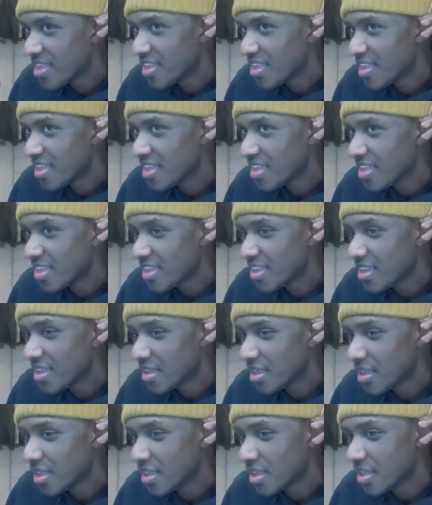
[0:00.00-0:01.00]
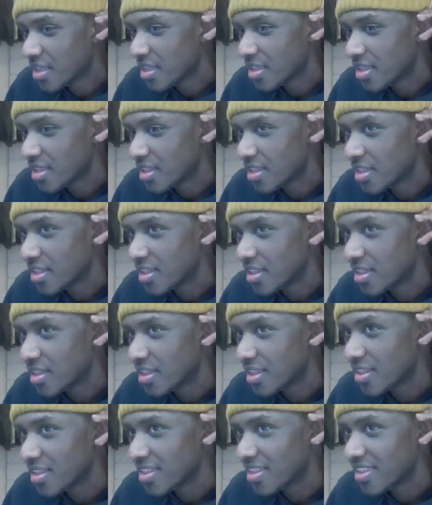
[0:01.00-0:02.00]

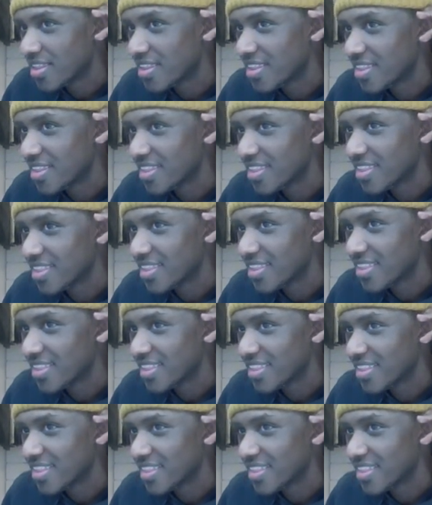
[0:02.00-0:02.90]
No words are spoken by the person on screen.